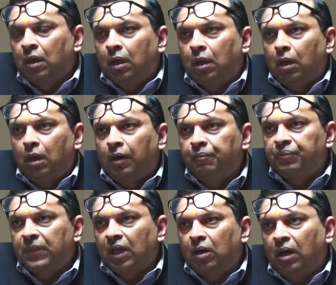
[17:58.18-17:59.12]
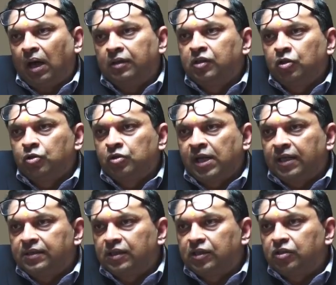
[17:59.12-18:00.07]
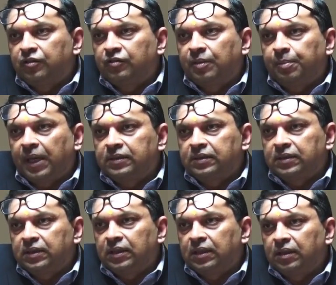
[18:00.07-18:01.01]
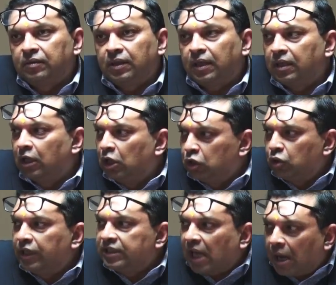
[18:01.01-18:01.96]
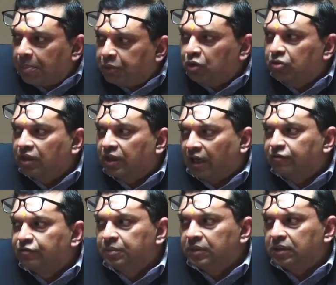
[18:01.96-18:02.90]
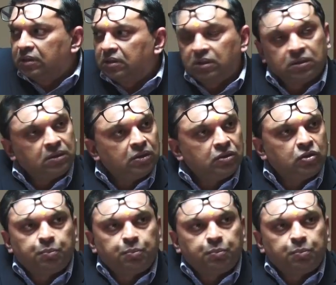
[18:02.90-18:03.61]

underutilization of capacity, right? So it's up to the government to